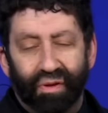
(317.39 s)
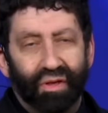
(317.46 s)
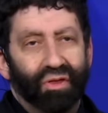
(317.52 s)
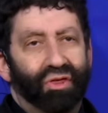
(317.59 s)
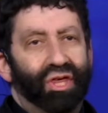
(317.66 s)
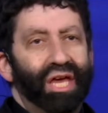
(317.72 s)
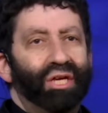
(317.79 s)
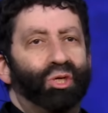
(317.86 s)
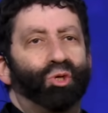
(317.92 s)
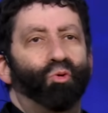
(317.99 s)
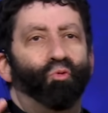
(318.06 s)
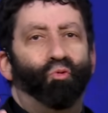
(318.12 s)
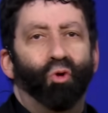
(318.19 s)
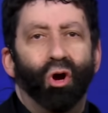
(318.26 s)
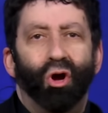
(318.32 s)
This
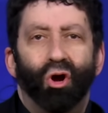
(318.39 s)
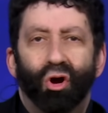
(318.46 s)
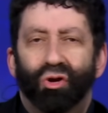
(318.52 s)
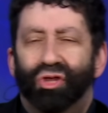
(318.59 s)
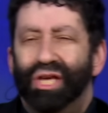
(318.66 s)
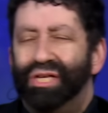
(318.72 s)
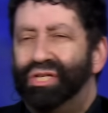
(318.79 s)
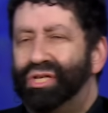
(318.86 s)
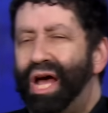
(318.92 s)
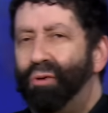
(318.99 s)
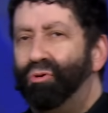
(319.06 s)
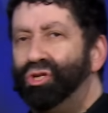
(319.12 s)
word, this time,